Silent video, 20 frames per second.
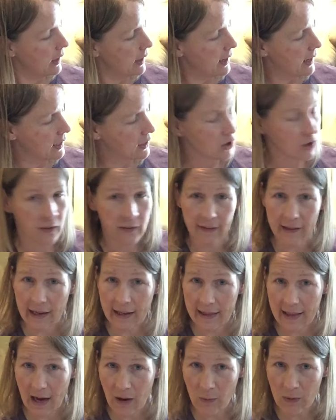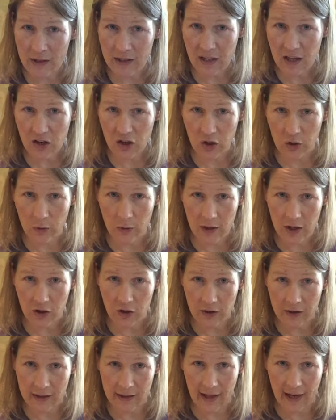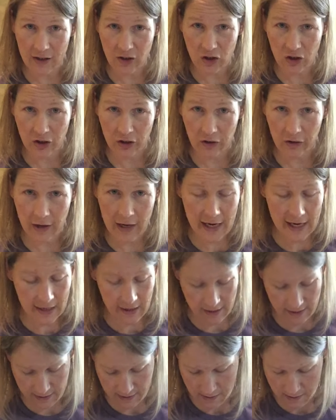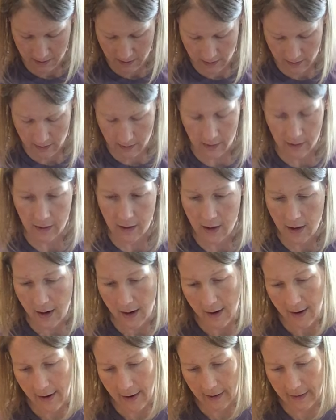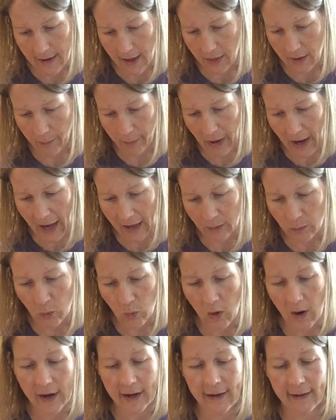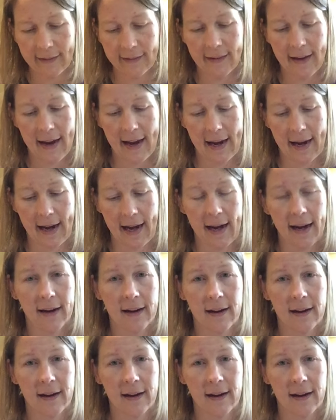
And it looks like that one's in tune. Did you see that turn green? And then the bottom one is A.